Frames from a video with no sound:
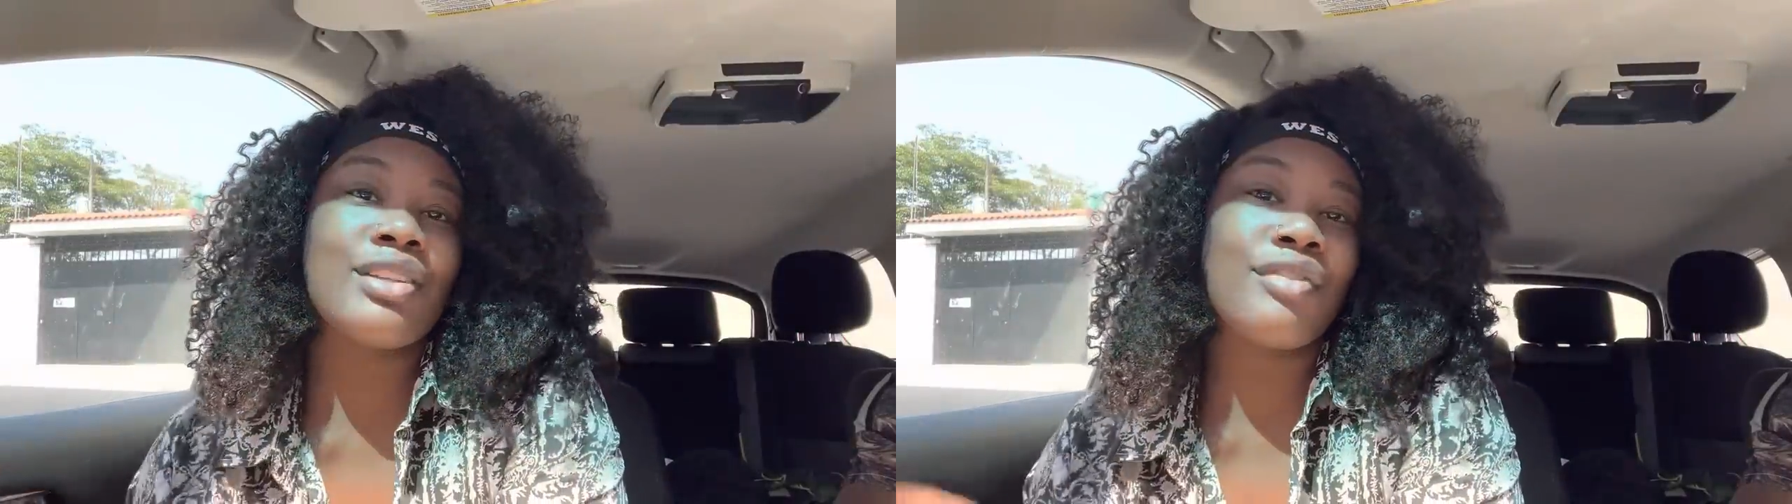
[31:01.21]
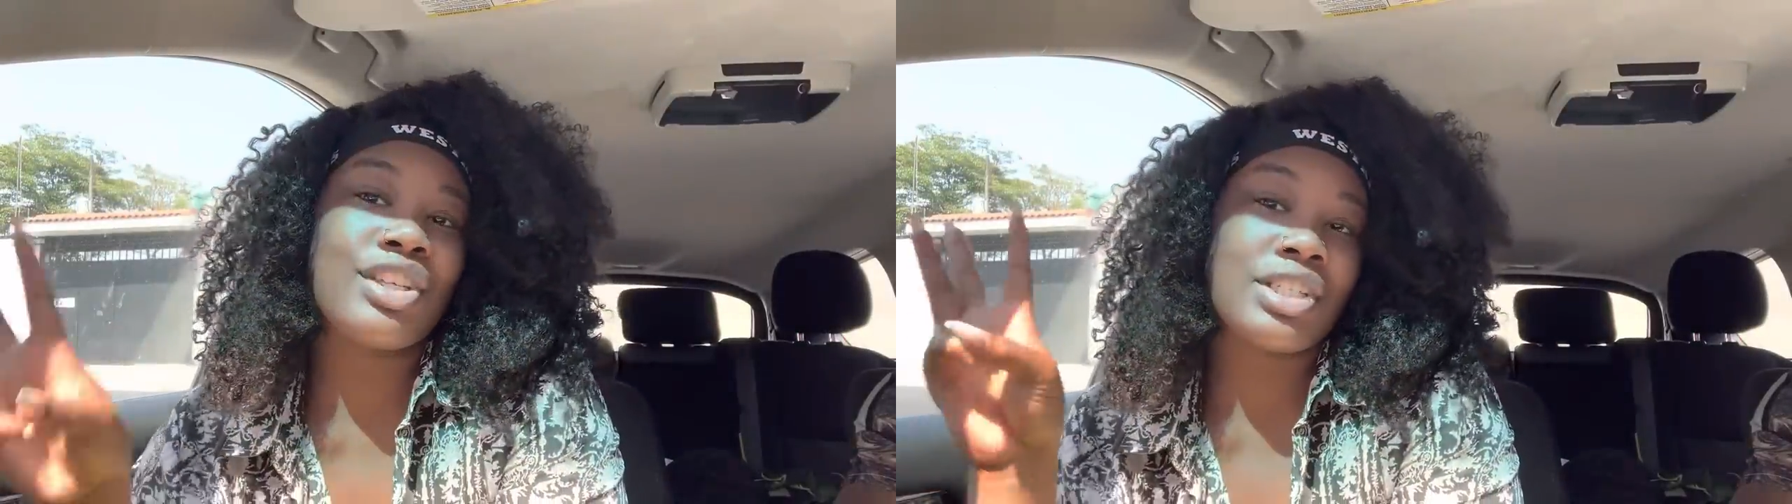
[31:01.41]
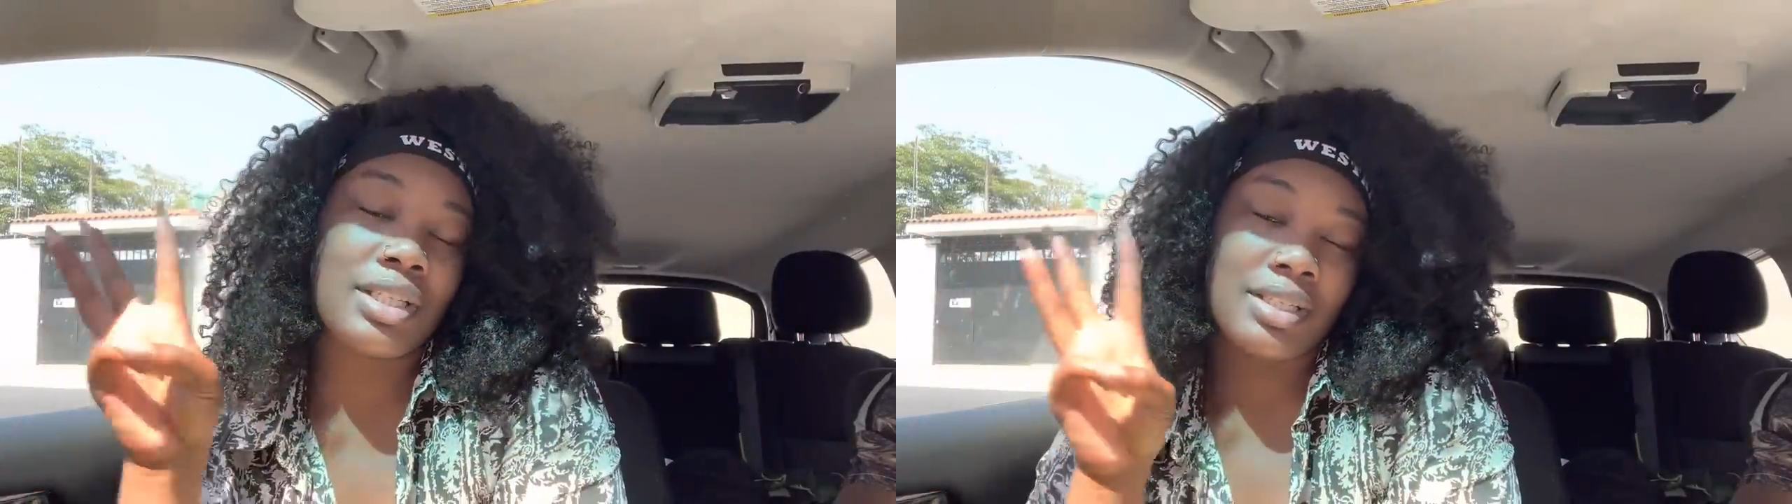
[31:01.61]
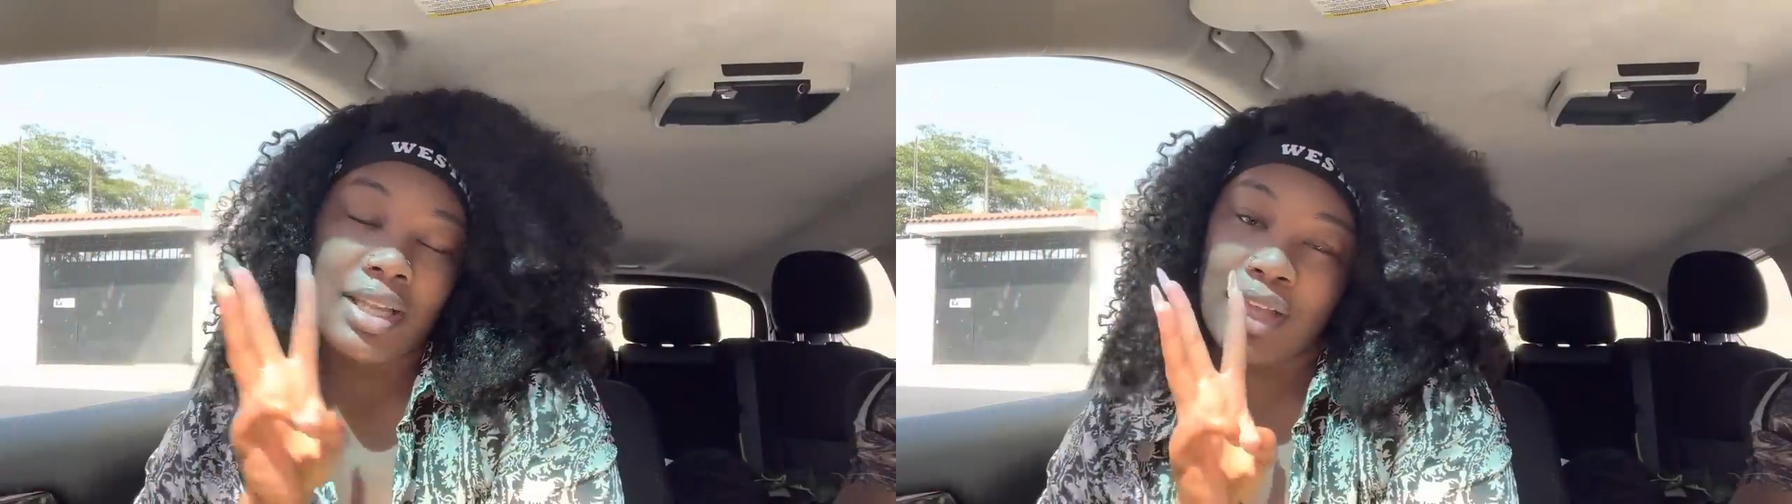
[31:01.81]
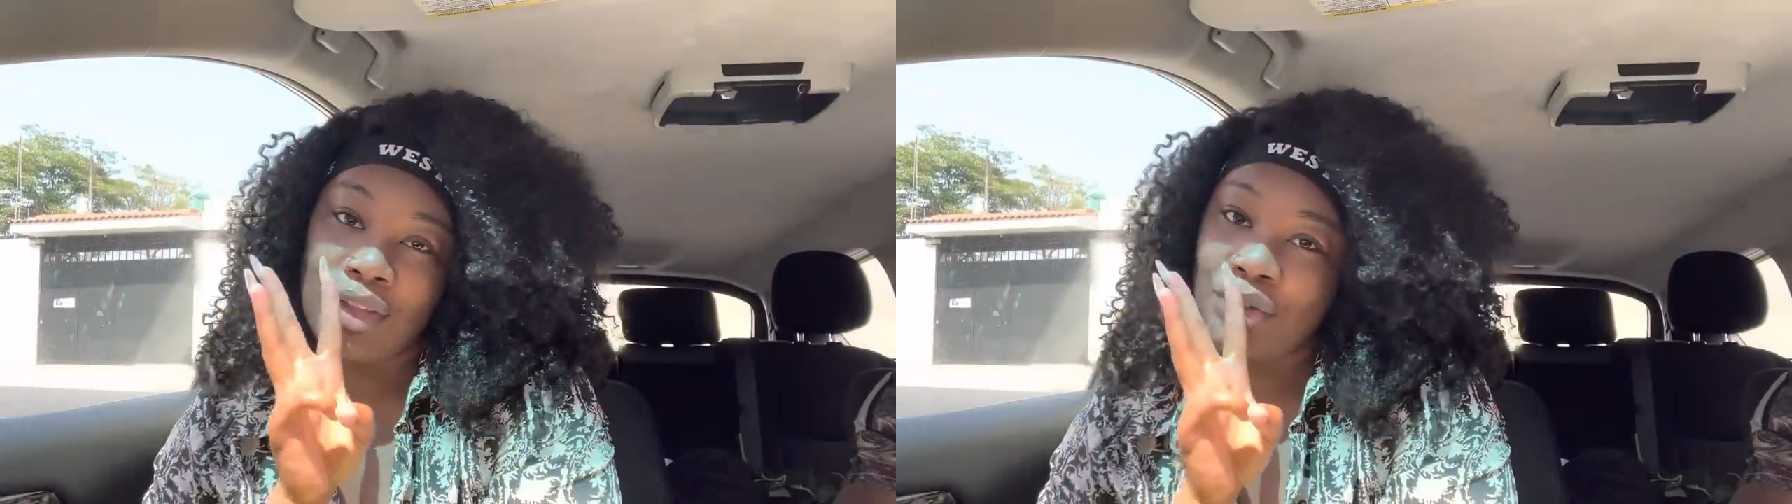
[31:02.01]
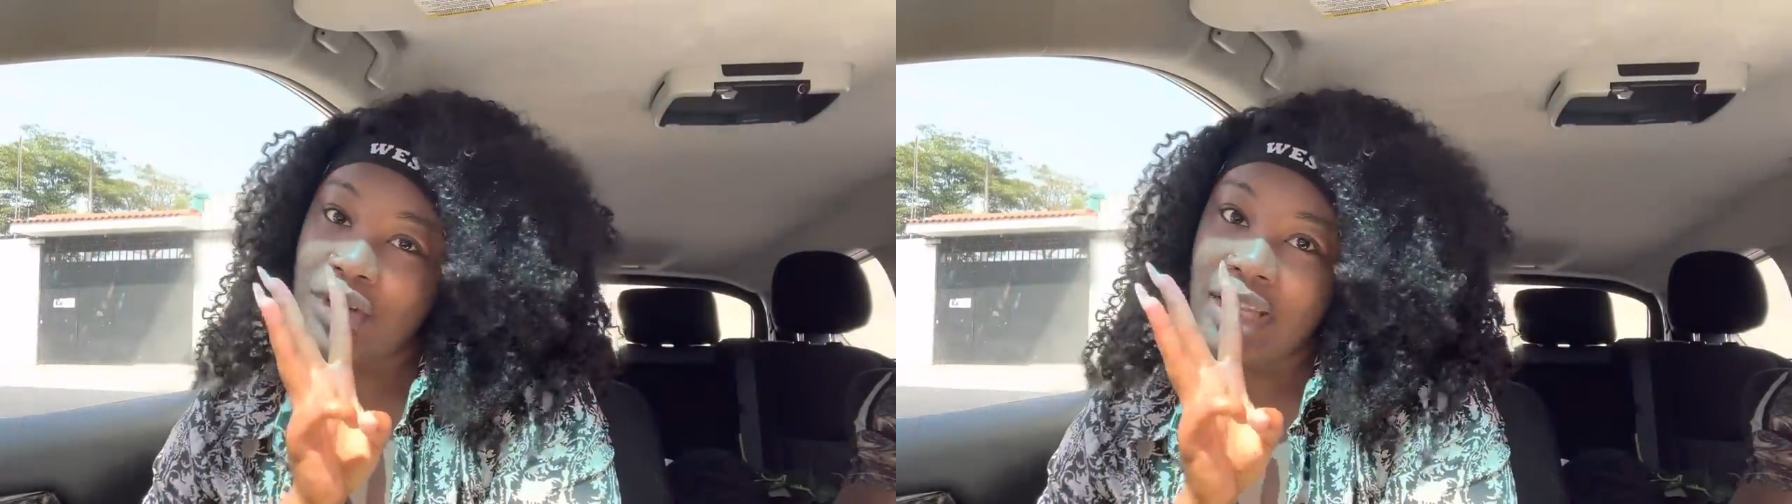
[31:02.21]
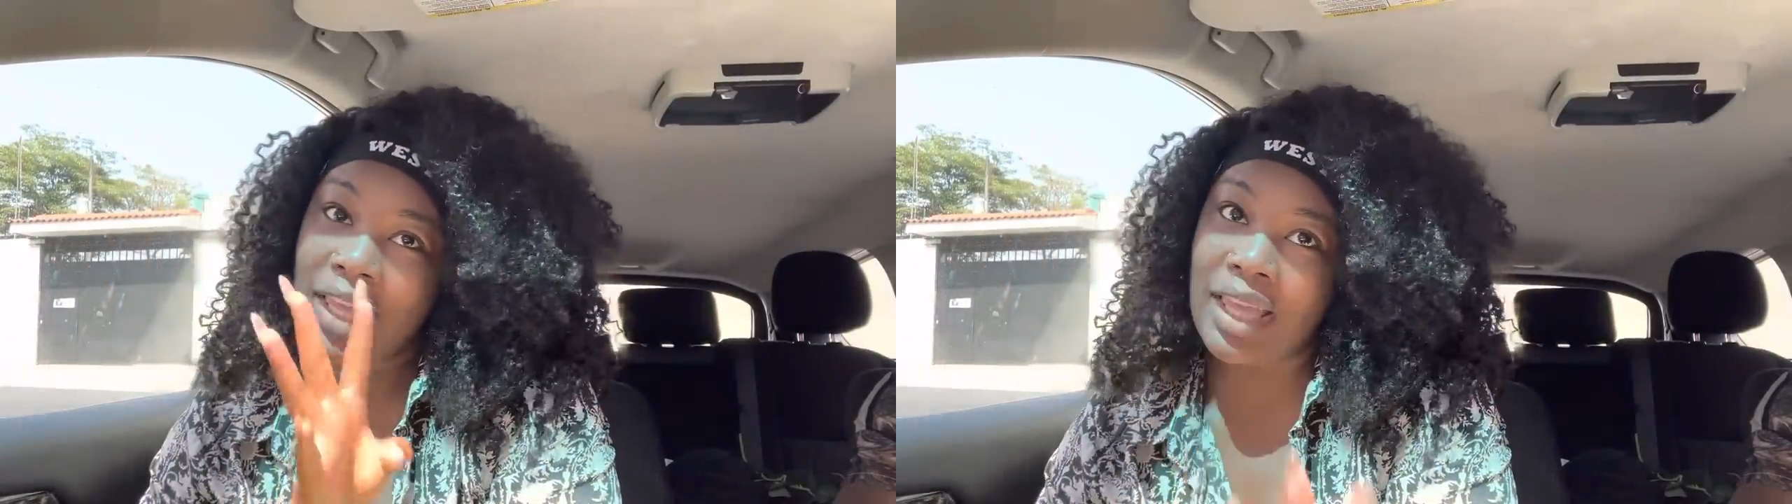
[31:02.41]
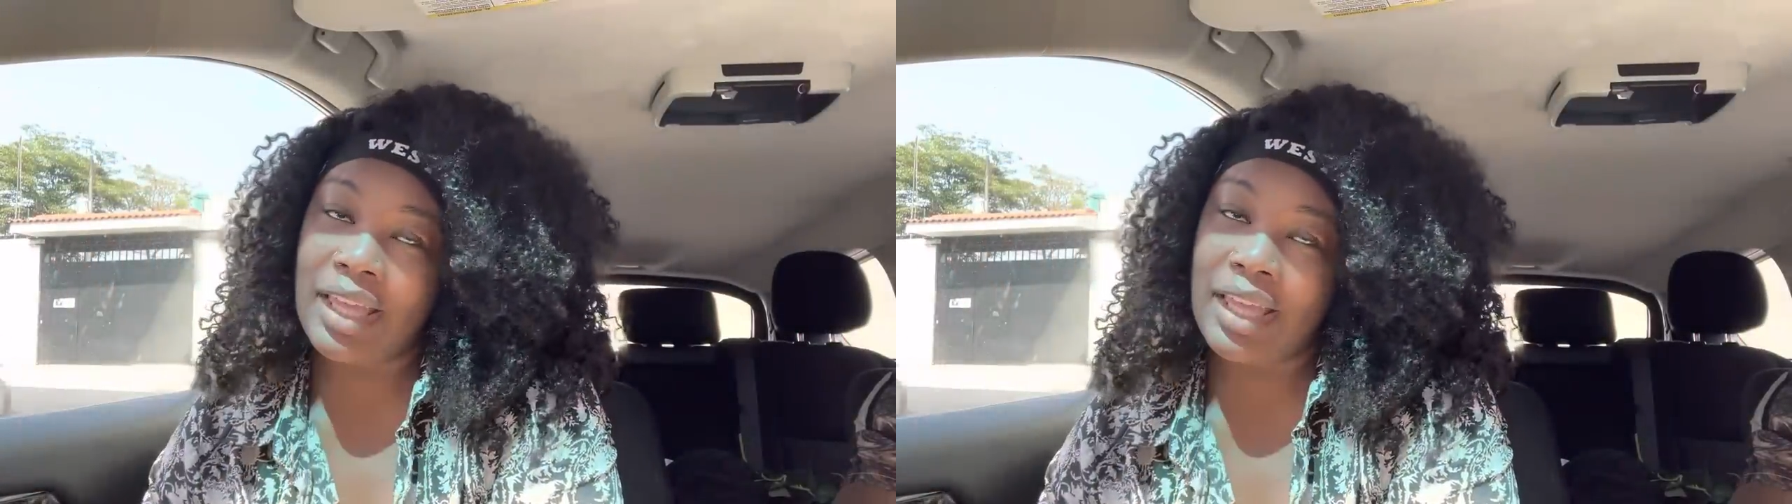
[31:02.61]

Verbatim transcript: officially day three,